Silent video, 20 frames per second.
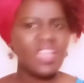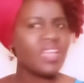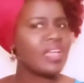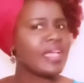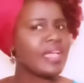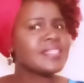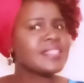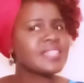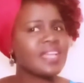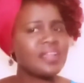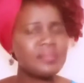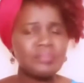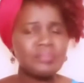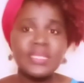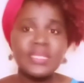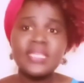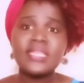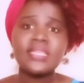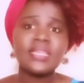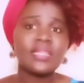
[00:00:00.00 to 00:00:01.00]
It can
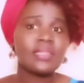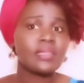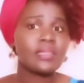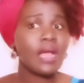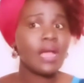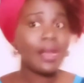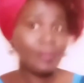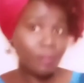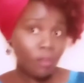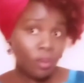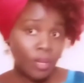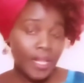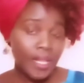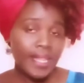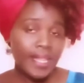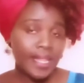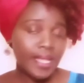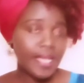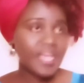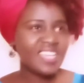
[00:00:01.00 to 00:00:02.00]
be a mall,
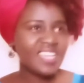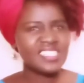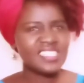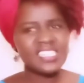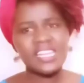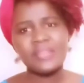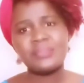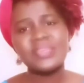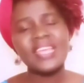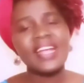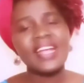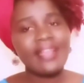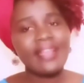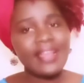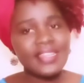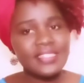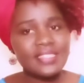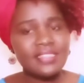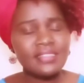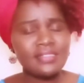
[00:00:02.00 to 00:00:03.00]
it can be a
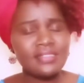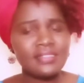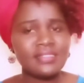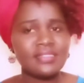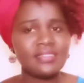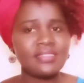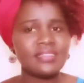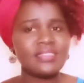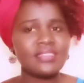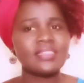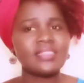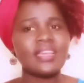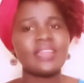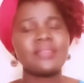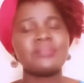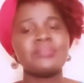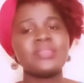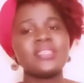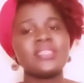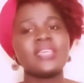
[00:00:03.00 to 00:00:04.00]
garden, it can
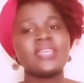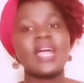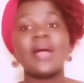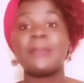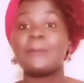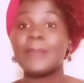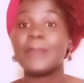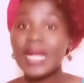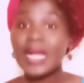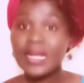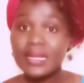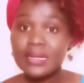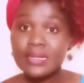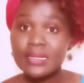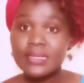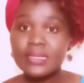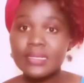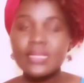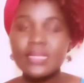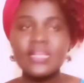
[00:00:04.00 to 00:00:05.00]
be a park,
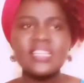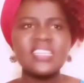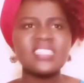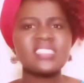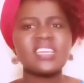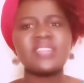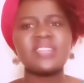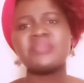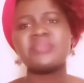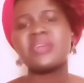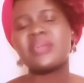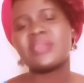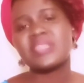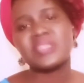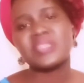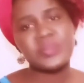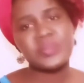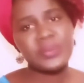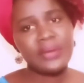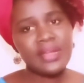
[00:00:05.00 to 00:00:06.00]
it can be a
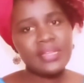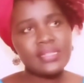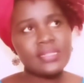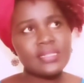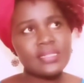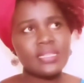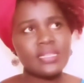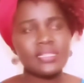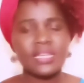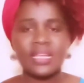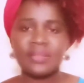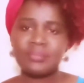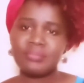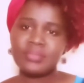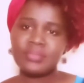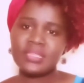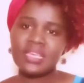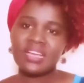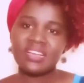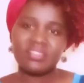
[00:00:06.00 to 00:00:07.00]
restaurant, it can be
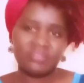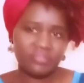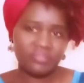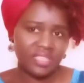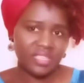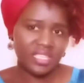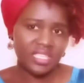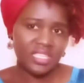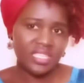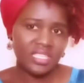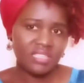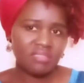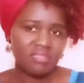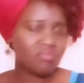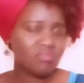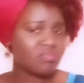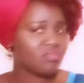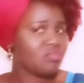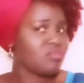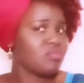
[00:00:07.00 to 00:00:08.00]
a cafe,
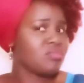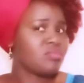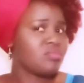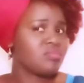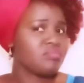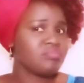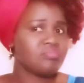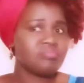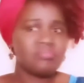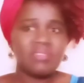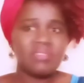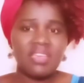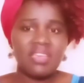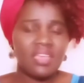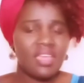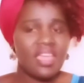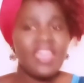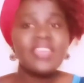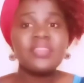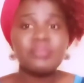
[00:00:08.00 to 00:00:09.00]
or
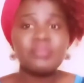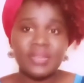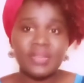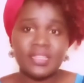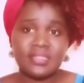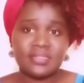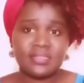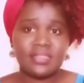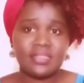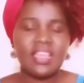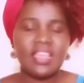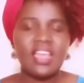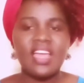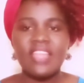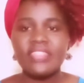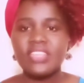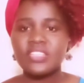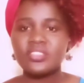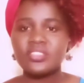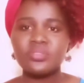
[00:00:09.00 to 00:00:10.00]
any place
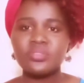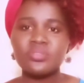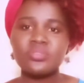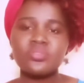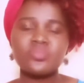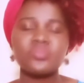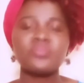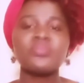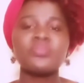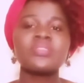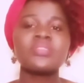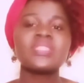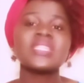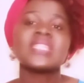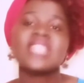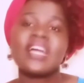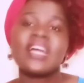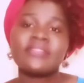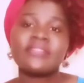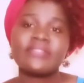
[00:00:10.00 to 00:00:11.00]
that you used to both
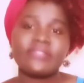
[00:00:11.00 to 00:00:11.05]
love,